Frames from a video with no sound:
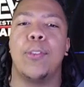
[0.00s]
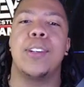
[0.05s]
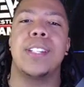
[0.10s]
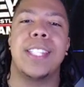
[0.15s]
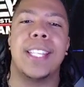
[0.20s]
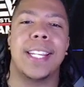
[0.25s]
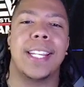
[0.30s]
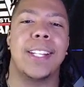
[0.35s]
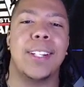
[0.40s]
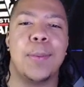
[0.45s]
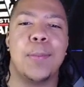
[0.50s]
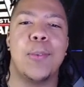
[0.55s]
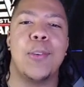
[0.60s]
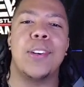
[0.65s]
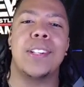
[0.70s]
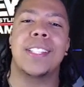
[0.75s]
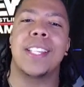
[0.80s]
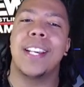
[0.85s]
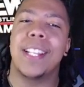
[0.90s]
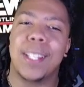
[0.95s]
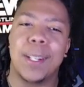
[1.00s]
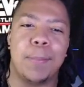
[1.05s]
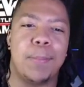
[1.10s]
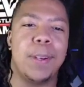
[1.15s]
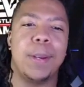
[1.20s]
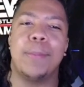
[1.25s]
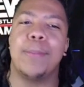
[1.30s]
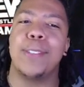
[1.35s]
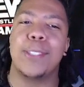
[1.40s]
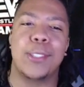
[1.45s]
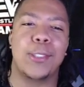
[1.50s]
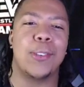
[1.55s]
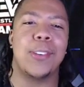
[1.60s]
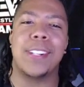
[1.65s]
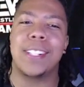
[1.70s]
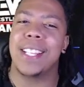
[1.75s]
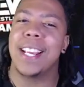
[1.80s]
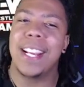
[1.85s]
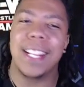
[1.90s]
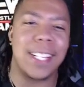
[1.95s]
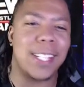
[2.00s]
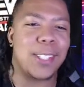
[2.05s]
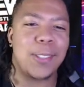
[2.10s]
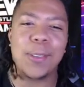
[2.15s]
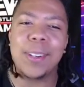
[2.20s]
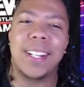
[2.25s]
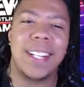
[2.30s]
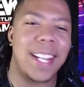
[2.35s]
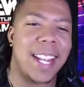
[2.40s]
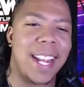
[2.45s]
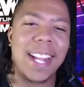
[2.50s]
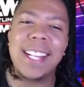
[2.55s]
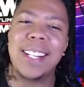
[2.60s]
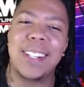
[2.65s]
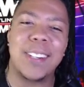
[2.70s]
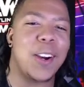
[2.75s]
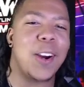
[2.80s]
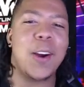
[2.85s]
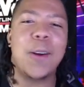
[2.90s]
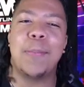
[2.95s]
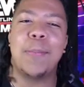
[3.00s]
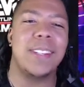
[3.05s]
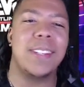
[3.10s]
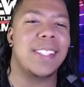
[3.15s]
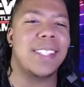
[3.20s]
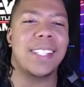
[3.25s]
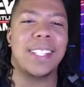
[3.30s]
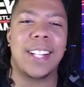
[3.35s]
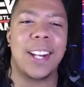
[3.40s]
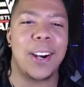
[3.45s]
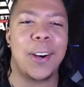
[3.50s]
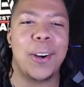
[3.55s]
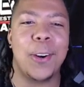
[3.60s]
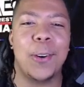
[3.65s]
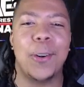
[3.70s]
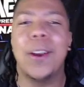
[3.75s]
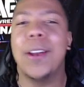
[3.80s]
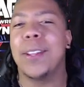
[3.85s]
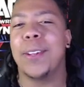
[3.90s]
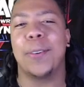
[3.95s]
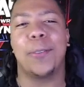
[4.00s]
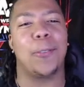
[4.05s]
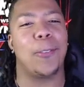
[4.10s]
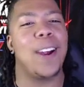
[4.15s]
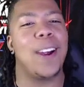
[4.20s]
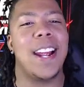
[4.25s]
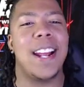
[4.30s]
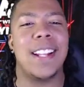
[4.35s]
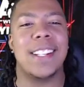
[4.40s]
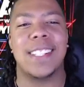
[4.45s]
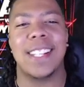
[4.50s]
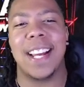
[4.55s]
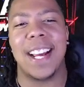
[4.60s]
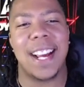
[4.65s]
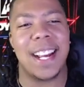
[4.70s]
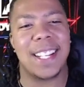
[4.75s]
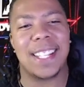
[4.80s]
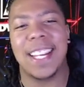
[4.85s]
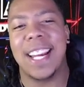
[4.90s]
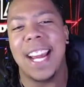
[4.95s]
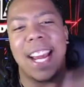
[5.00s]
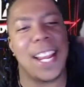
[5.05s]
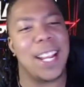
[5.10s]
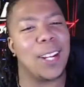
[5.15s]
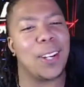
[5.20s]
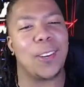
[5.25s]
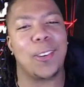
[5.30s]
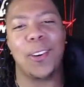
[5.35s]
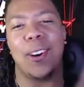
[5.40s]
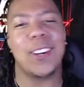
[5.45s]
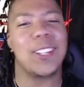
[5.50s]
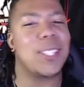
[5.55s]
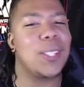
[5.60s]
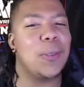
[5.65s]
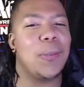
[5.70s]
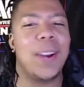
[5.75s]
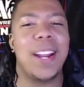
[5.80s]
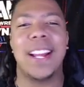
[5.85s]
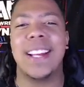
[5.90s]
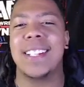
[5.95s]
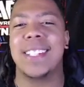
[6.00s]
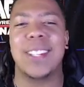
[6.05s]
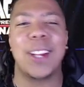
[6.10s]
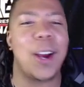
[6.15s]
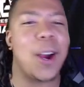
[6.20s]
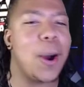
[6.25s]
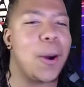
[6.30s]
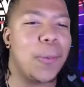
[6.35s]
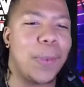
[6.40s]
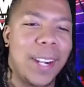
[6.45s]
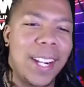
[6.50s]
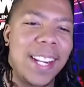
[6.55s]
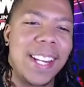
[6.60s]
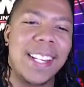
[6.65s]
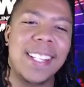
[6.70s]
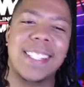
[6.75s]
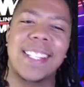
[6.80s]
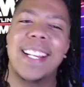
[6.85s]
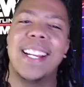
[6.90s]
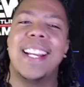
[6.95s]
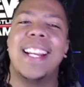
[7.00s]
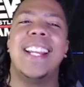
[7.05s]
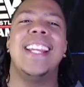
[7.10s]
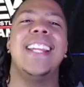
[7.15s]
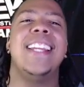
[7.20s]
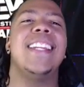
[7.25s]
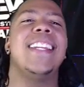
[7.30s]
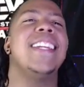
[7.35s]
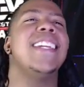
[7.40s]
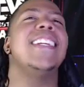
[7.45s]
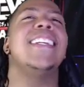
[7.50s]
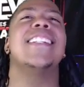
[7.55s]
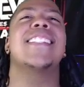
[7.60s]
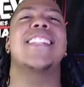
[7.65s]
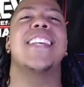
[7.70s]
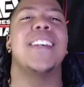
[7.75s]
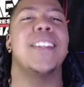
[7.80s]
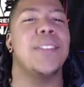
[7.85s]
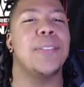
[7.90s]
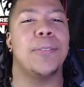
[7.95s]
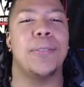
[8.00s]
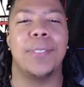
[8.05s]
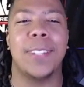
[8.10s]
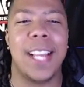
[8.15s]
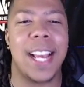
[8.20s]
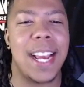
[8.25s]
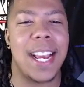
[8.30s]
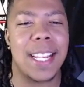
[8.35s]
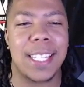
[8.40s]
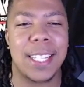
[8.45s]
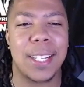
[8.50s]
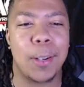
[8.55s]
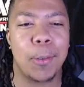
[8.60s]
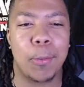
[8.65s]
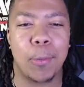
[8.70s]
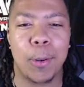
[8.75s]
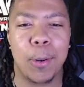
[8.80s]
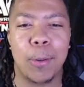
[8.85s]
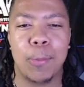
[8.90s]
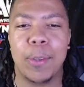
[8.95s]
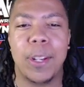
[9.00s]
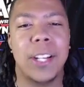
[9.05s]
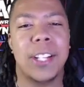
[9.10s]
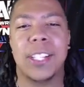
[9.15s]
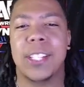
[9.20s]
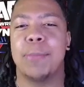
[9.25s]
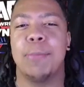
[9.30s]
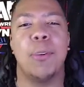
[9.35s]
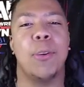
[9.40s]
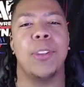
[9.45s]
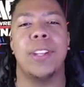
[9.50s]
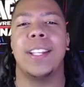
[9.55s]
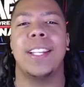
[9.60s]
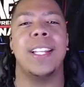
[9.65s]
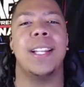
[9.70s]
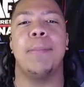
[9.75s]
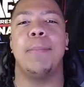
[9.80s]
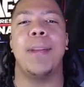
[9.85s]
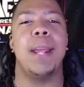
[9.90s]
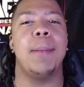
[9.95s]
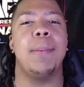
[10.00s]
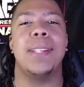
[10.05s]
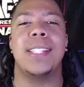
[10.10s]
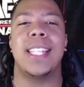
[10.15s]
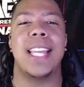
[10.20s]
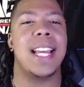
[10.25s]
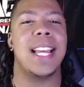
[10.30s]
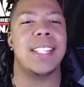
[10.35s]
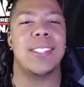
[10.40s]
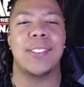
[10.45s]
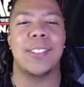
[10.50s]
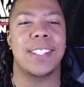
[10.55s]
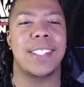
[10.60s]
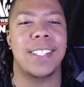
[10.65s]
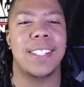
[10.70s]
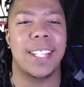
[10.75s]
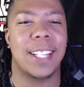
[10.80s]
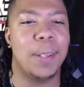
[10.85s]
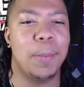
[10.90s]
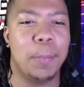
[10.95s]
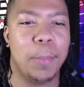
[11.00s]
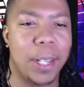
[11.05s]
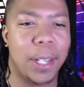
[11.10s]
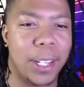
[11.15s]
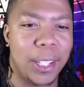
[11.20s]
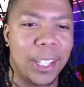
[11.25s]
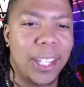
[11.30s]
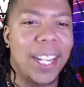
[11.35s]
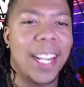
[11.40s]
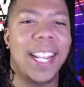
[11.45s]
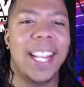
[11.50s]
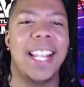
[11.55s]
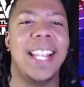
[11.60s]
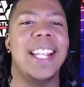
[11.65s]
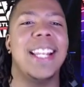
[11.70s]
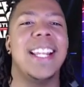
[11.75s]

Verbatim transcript: that get on moist, the people's choice, the 29 year old piece of gold, the franchise, and across the way, as always, he is the flies in the room, smoother than a baby's ass on a stick of butter. He